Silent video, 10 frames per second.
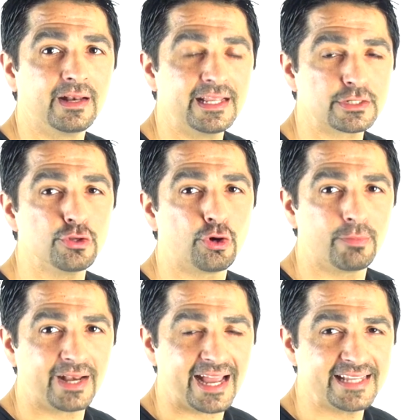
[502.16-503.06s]
let's
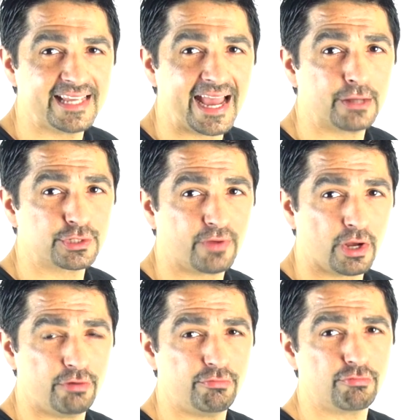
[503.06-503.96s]
normalize it, out of
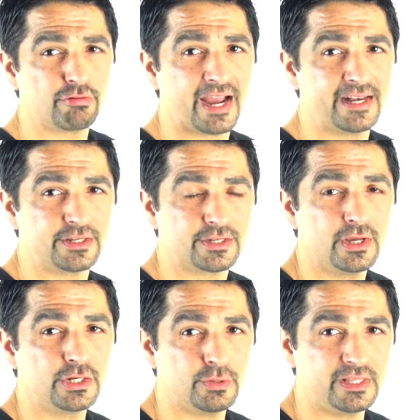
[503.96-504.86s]
100 riders
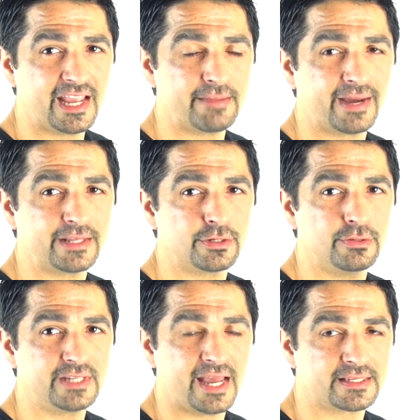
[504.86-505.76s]
doing the
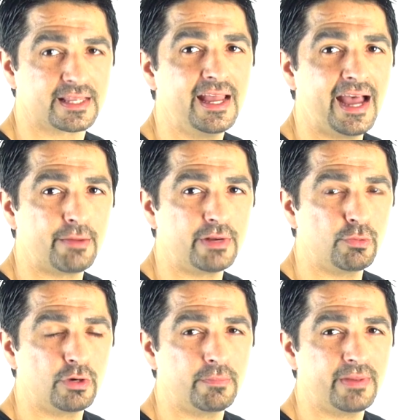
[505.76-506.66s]
8x2 test, how many
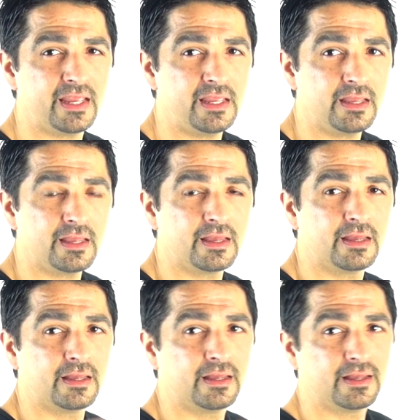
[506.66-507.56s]
would it be?
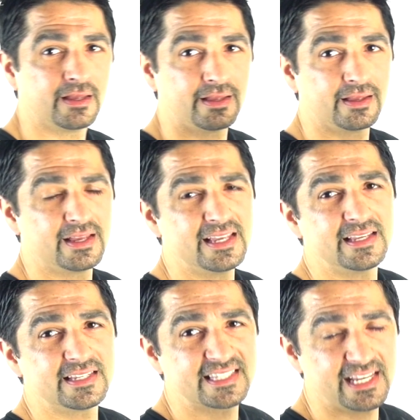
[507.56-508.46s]

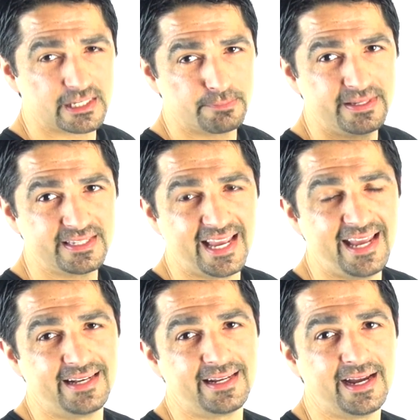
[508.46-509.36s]

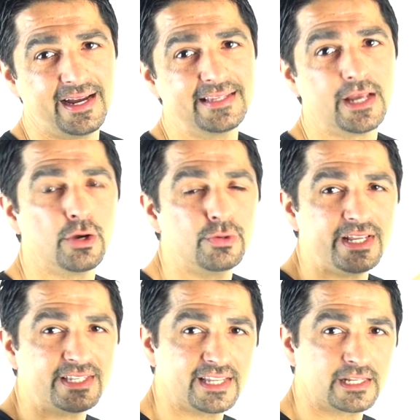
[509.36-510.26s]
6%, guys, only
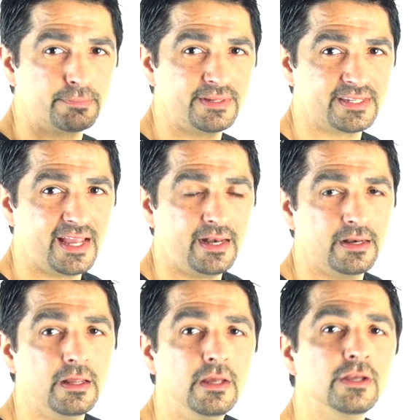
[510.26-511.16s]

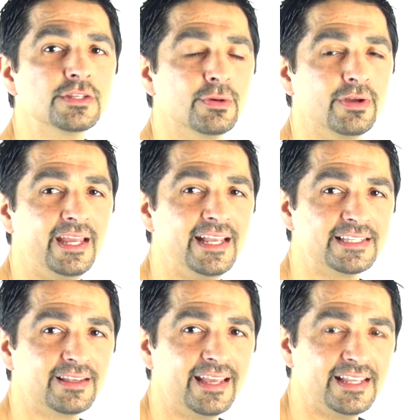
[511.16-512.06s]
6%. So
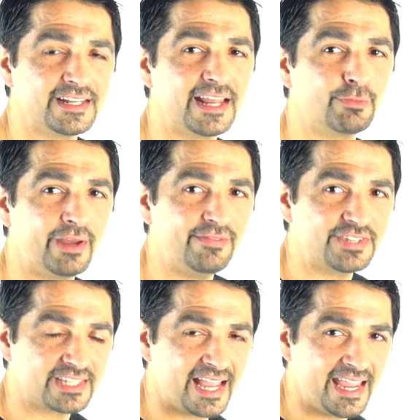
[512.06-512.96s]
here's another way of
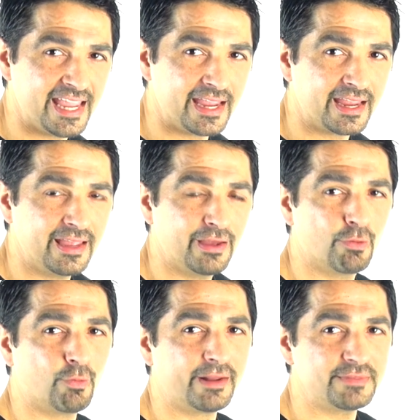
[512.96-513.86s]
saying
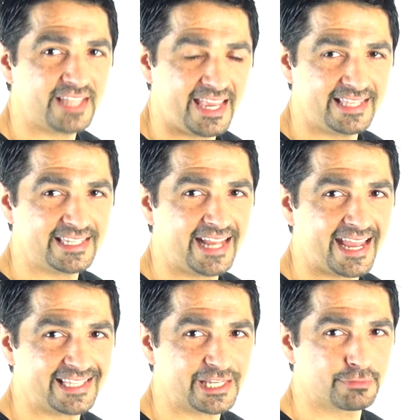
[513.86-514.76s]
what I'm saying
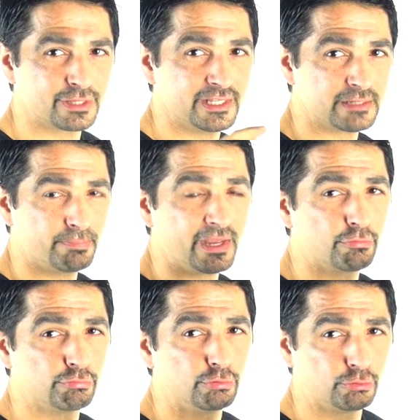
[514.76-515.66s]
today in terms of this big
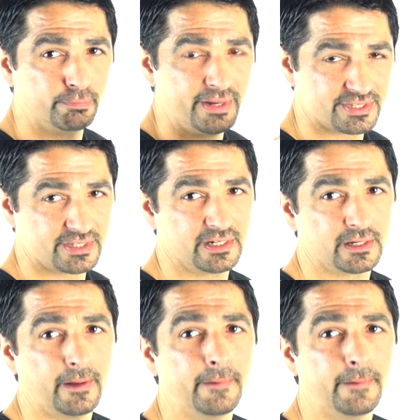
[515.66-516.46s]
rule busted.